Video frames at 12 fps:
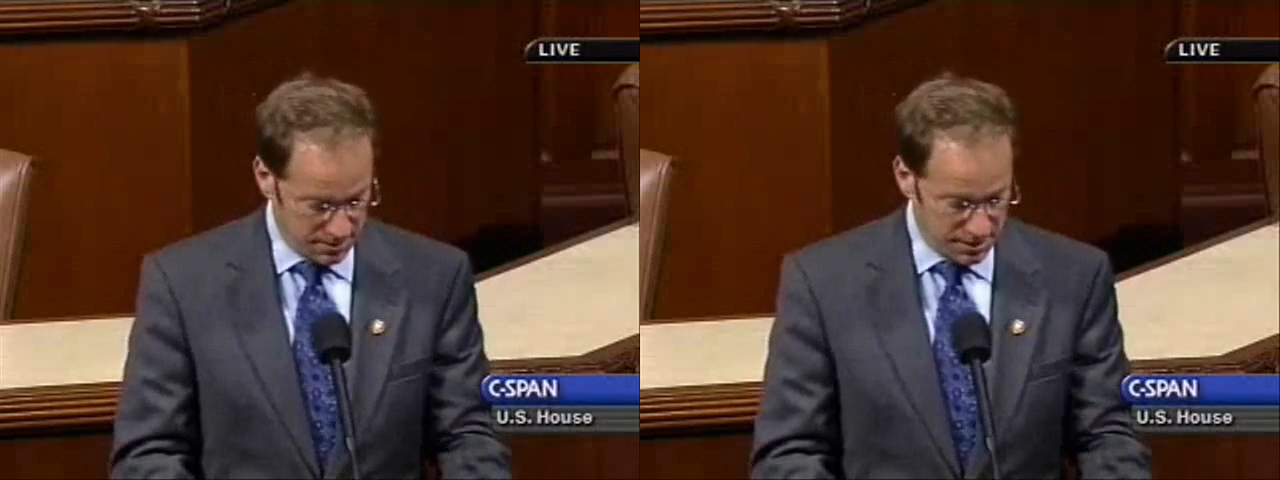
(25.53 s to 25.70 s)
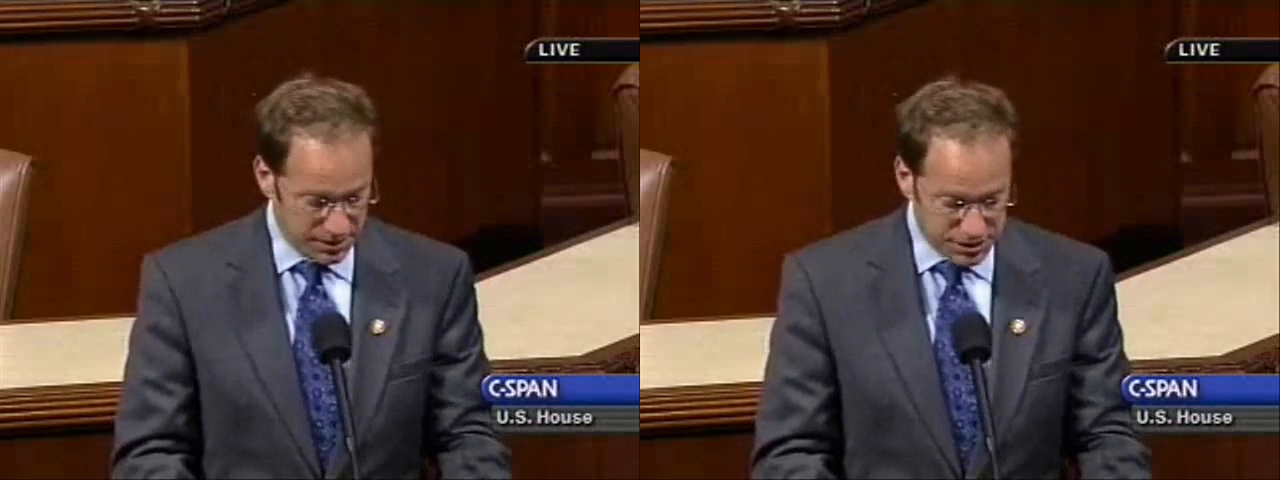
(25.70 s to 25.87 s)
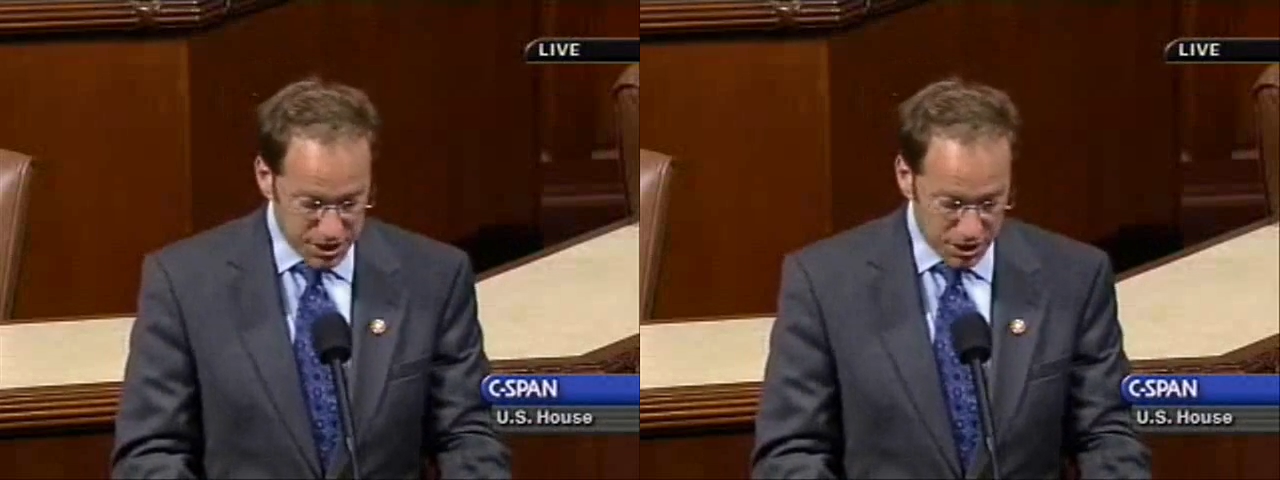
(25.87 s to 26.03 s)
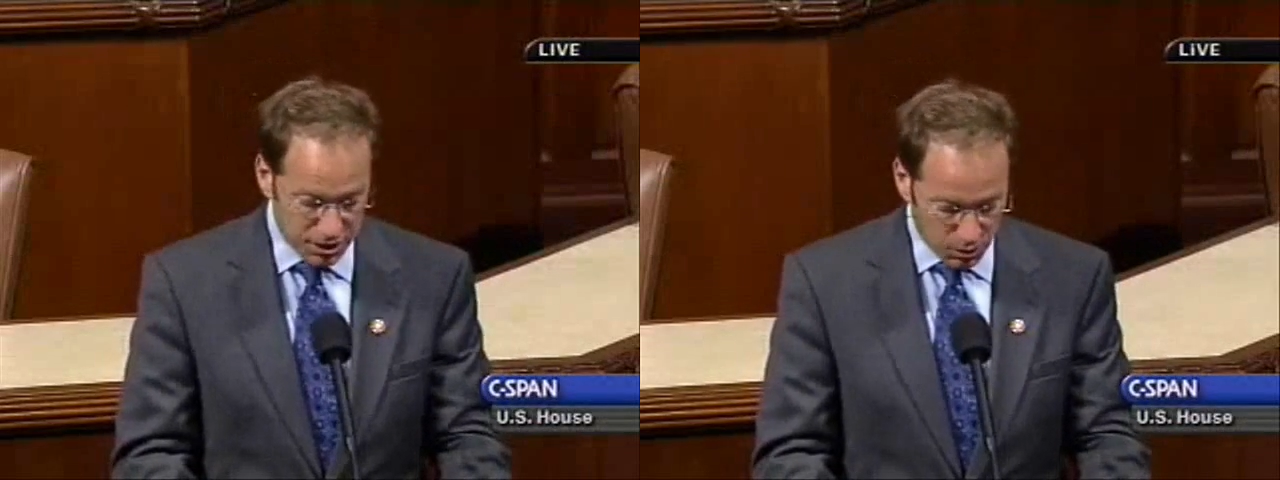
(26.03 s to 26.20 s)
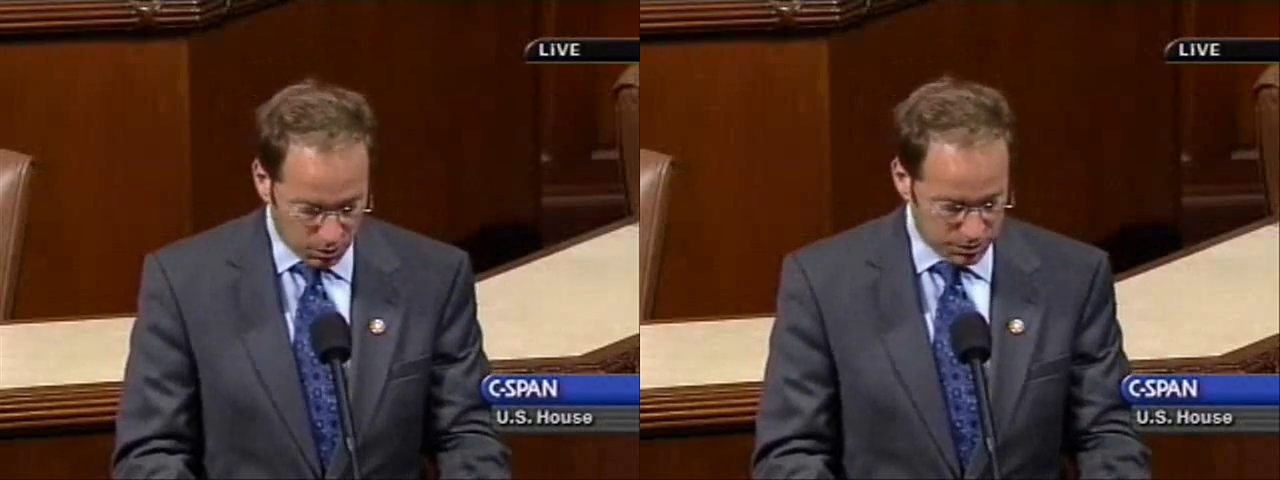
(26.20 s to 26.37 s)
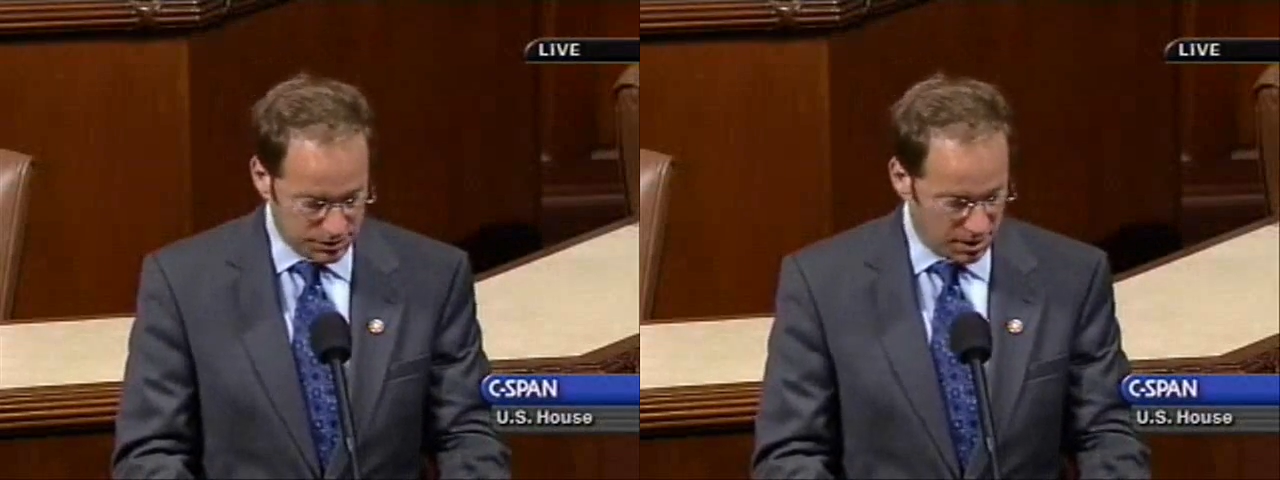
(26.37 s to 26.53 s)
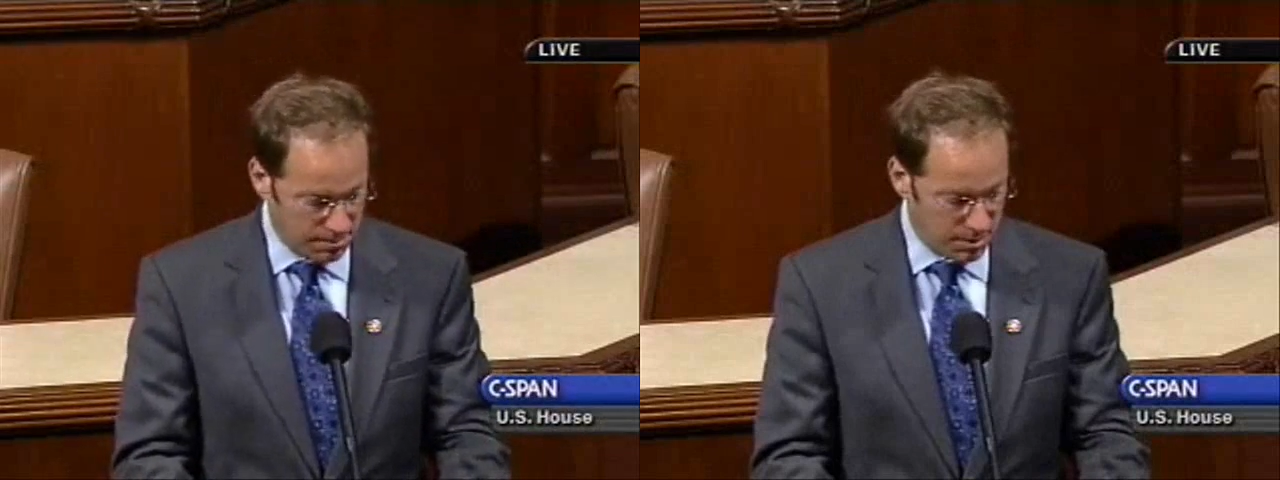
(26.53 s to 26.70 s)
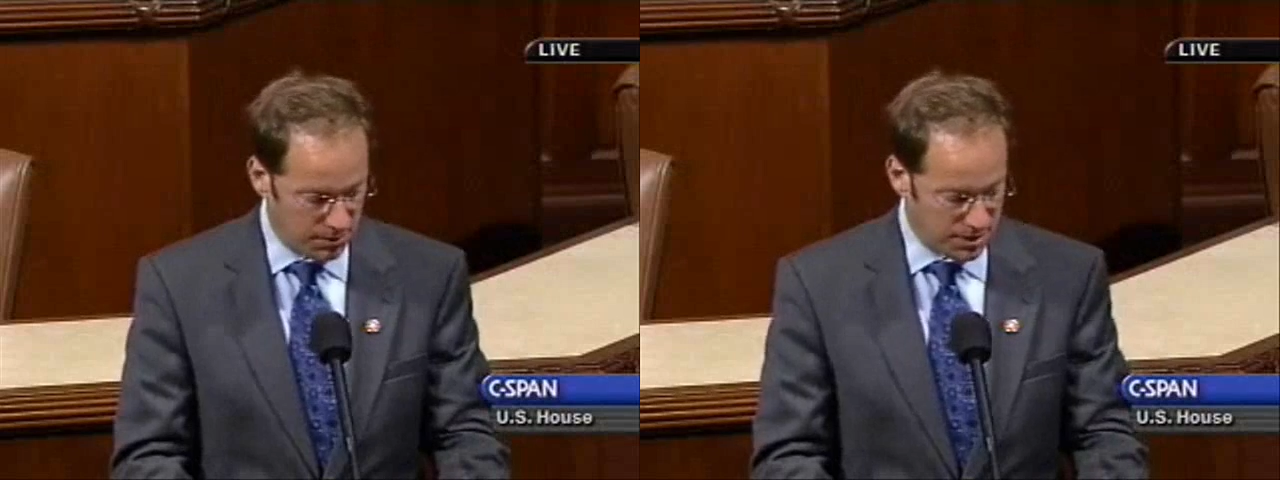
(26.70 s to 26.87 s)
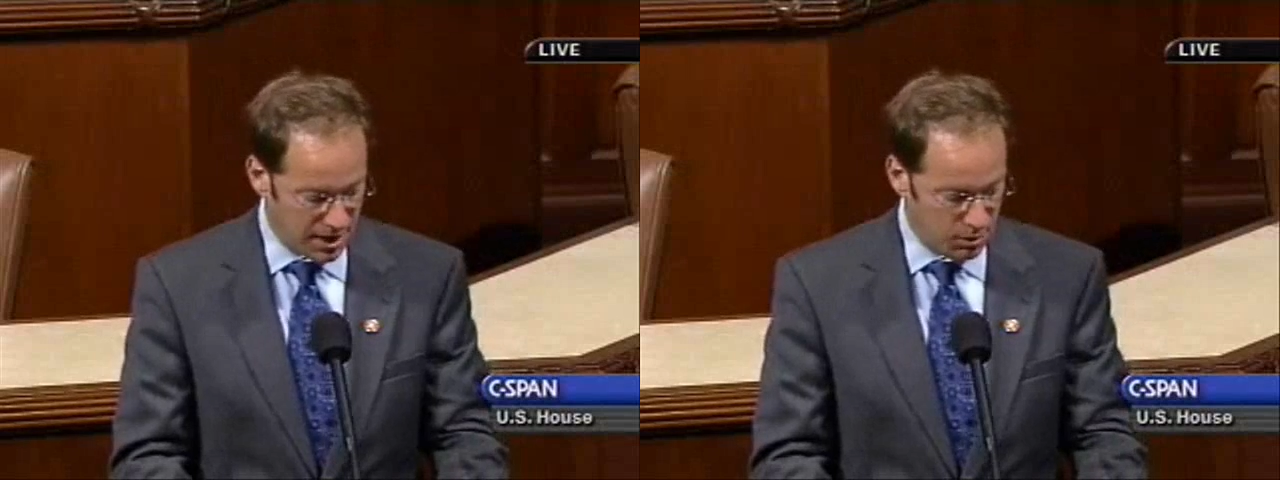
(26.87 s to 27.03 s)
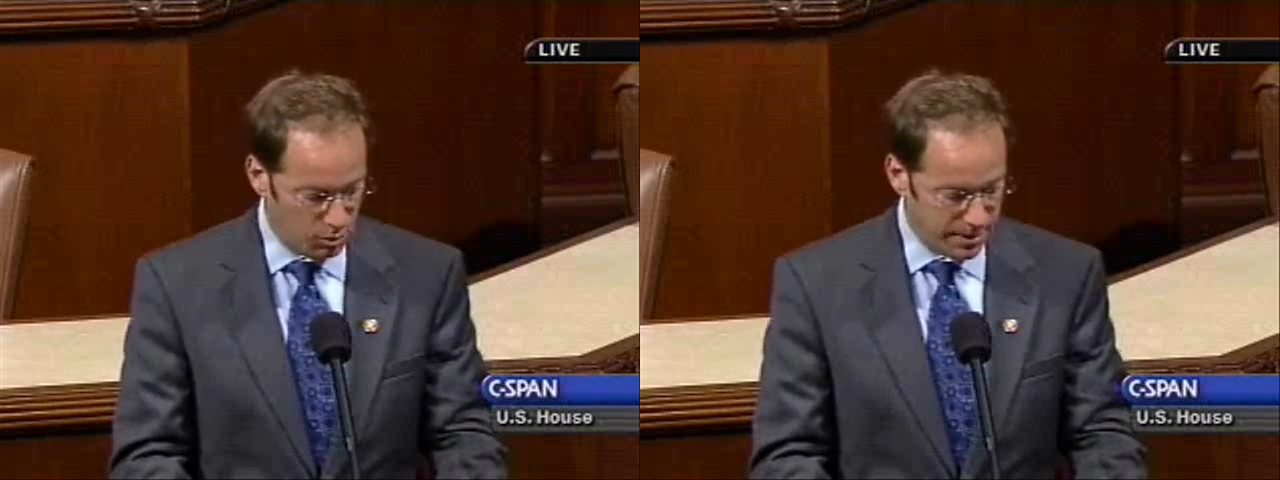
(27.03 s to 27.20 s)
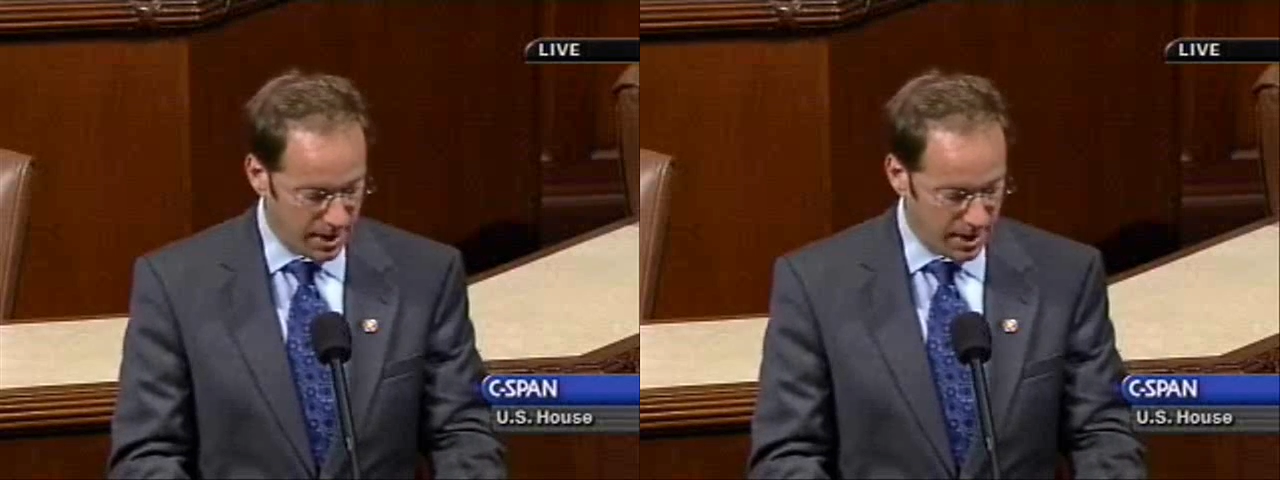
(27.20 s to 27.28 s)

This year, Gold Star Mother Day will